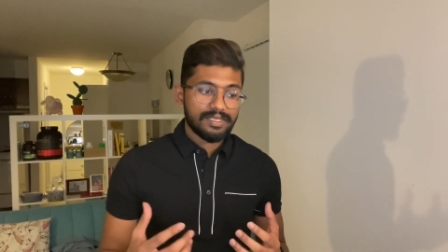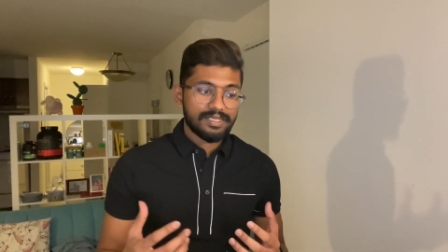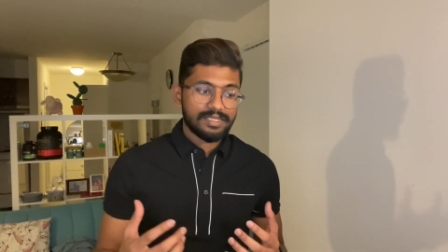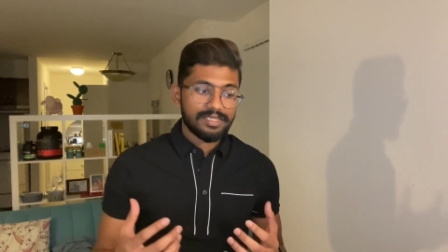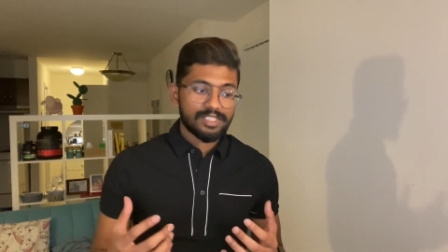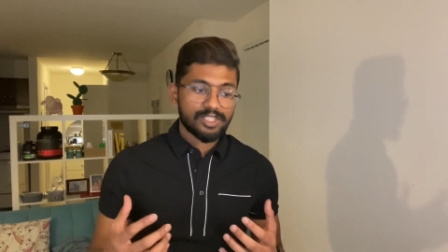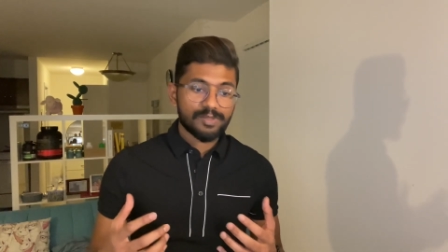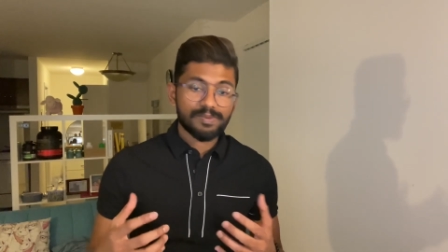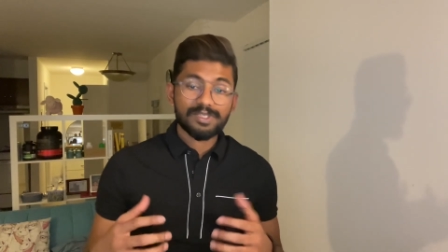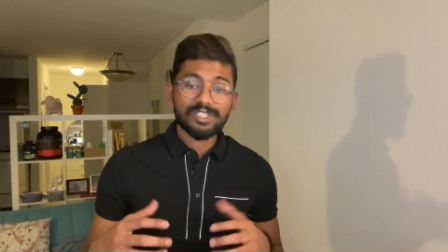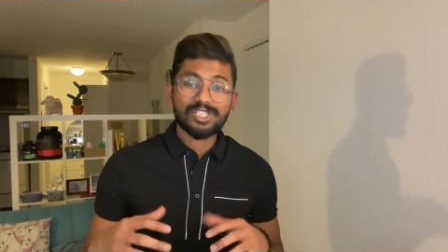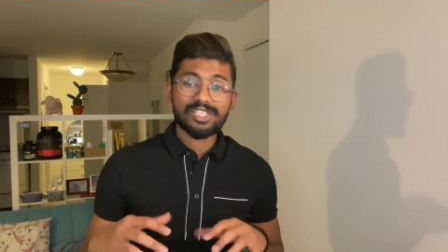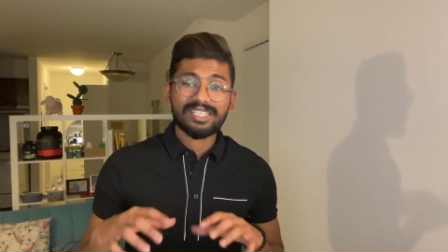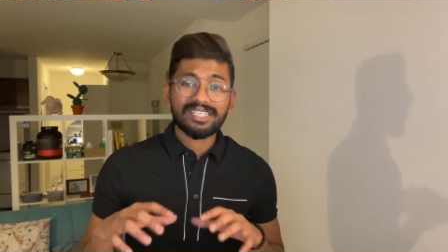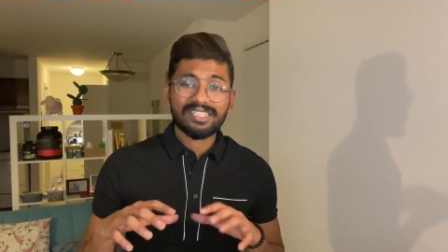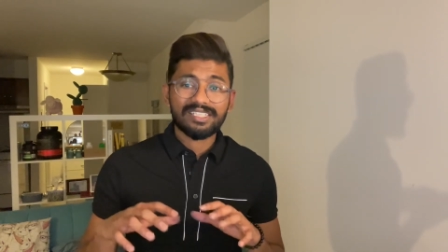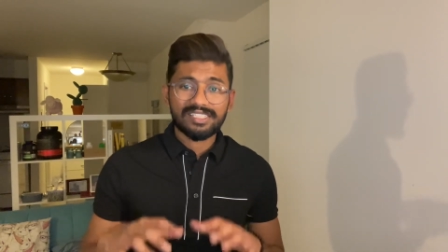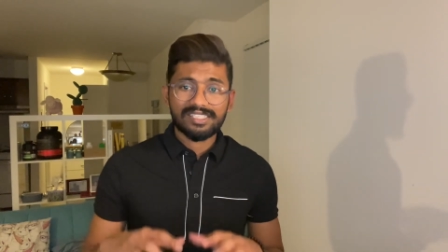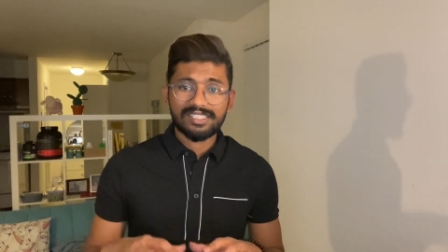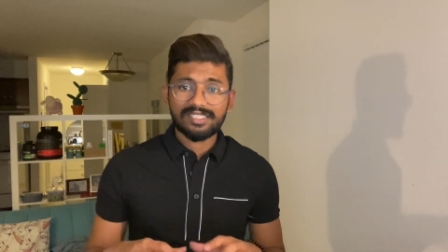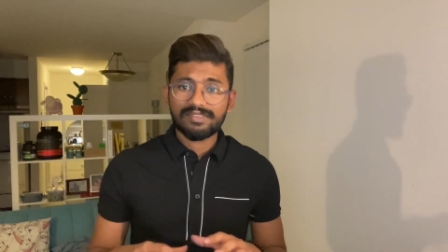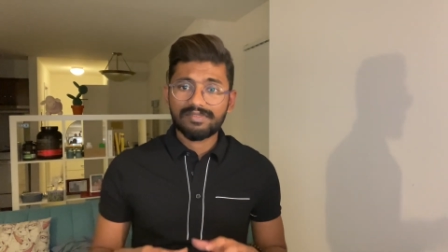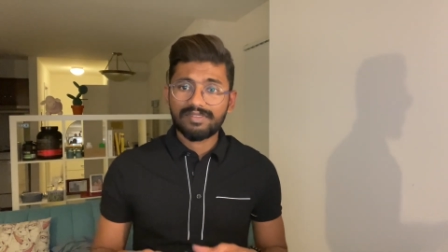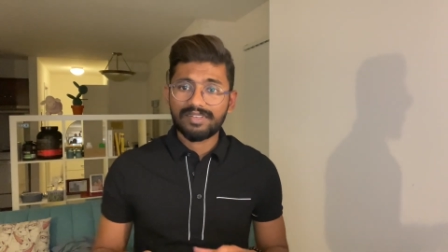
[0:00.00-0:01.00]
especially in the
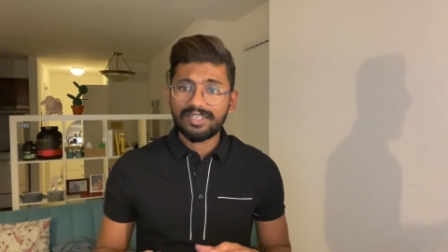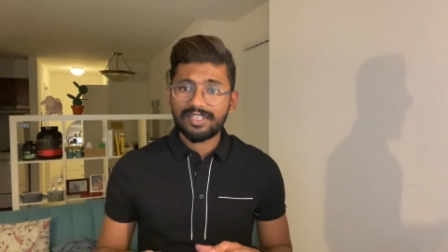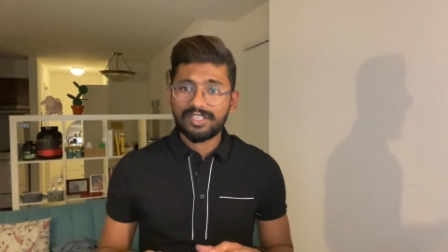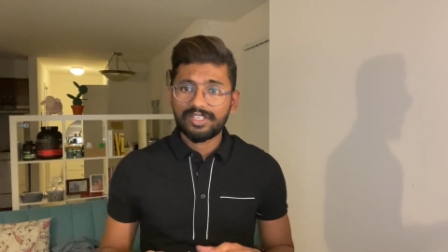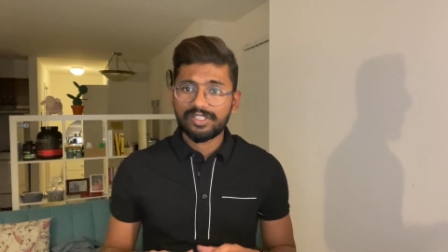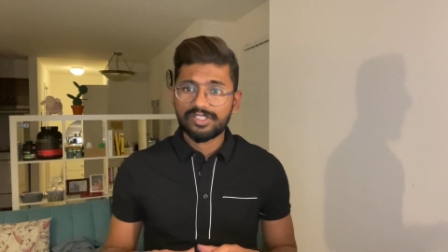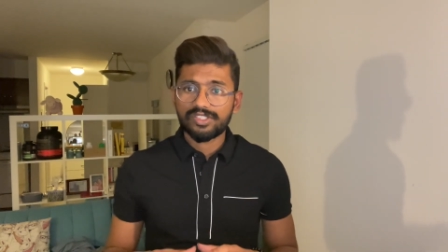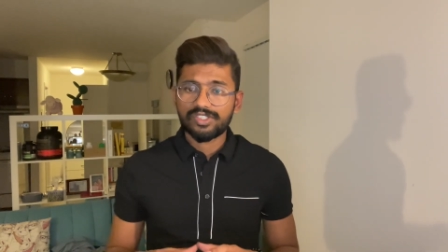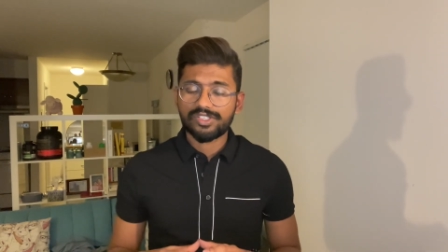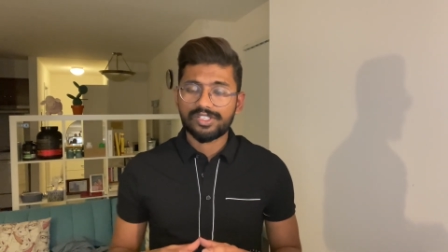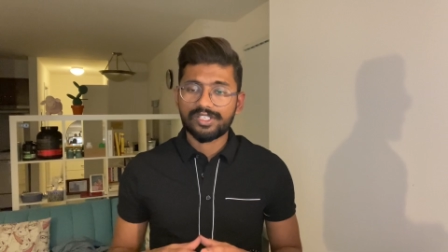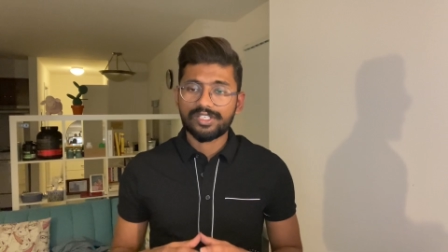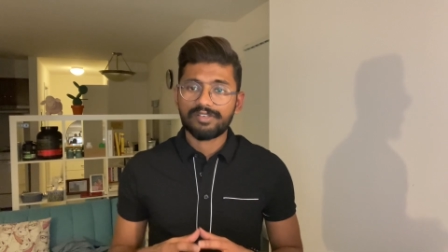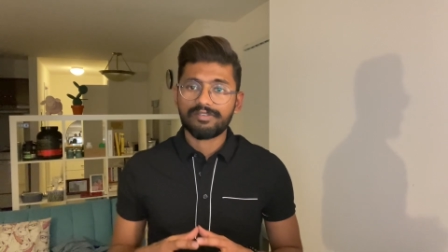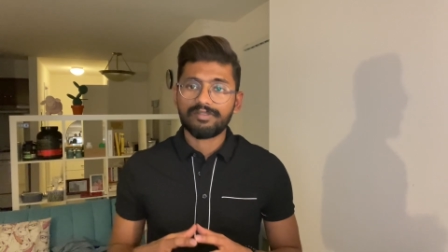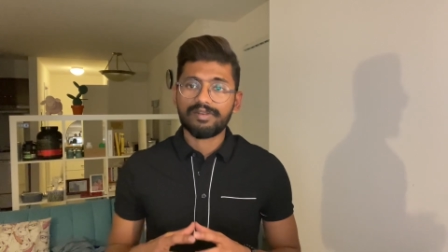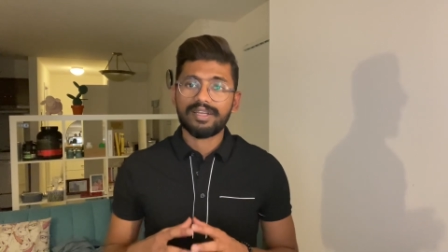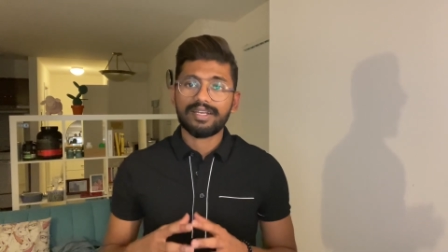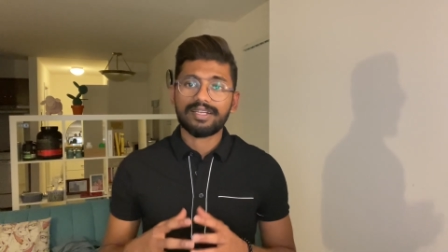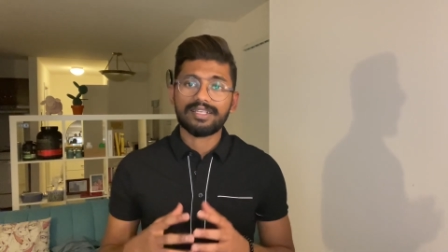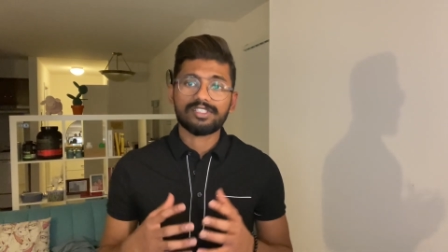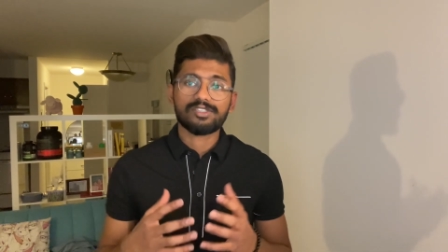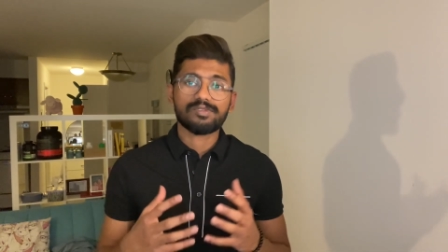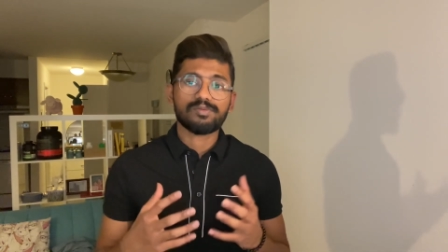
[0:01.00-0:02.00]
civil industry, where
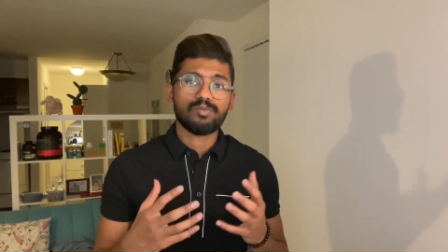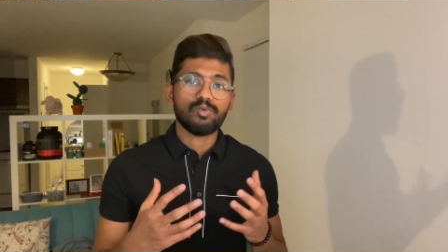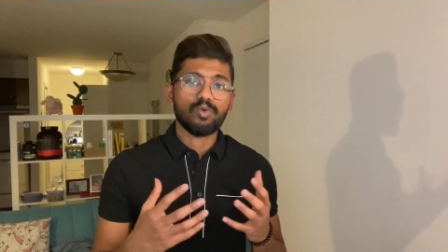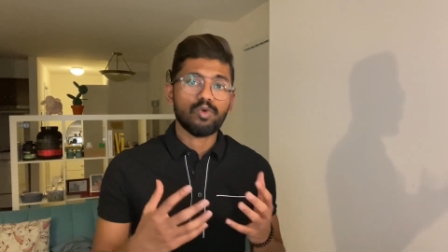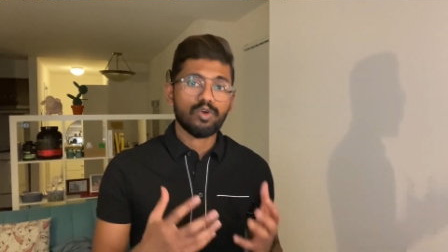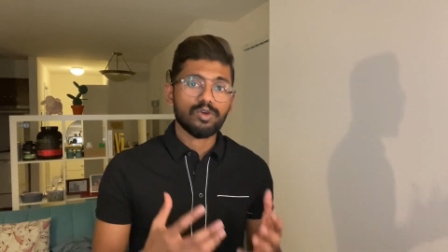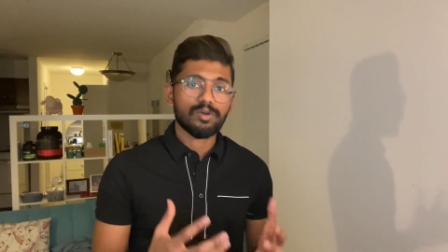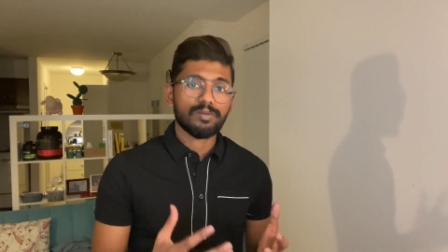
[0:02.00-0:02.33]
it's more